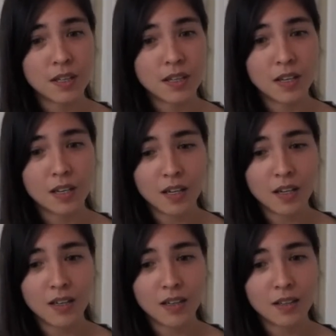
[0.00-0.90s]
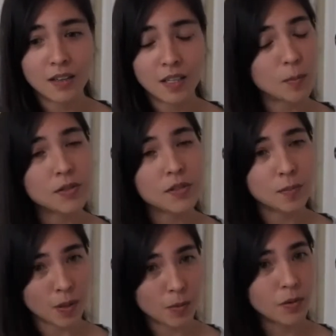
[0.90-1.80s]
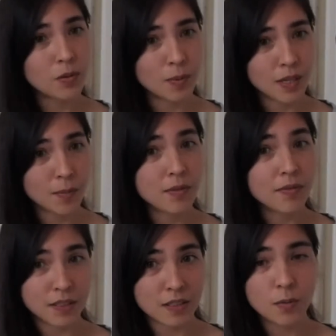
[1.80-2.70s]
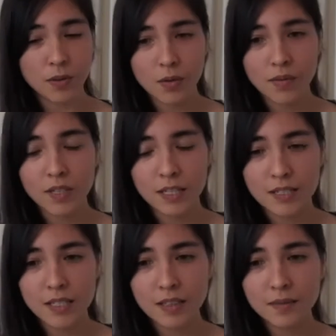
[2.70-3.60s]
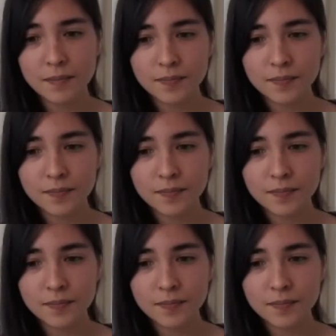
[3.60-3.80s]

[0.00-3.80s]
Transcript: the numbers of people who become infected with COVID-19.